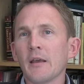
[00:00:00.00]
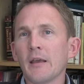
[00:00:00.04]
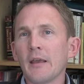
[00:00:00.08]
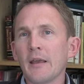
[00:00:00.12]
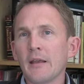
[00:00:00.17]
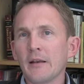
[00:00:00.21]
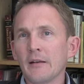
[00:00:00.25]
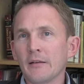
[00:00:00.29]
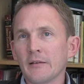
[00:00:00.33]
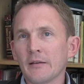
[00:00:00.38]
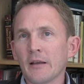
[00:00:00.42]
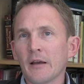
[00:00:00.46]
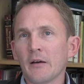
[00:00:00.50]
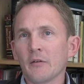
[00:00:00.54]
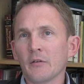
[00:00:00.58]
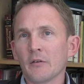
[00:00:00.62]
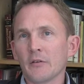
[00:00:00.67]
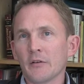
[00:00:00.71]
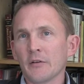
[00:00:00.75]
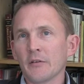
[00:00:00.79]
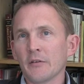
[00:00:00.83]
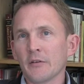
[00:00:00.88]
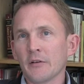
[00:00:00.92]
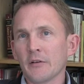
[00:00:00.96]
in
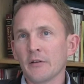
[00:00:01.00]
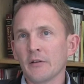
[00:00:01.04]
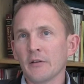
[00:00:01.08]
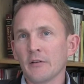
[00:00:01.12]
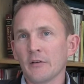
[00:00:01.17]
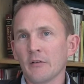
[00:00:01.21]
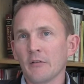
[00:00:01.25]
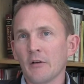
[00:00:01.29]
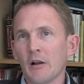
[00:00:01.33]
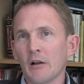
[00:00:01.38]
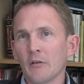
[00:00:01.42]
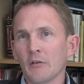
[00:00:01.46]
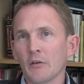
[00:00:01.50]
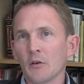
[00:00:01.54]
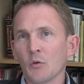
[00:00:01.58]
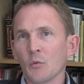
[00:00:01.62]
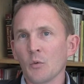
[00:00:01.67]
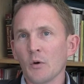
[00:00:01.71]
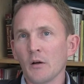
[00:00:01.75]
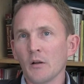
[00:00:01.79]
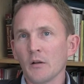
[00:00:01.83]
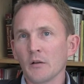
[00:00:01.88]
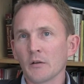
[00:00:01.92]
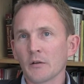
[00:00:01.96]
towns and cities around the
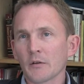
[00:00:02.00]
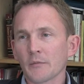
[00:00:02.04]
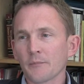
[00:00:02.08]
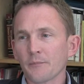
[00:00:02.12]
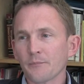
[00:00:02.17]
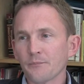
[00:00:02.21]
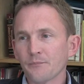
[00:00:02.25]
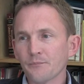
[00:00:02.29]
world.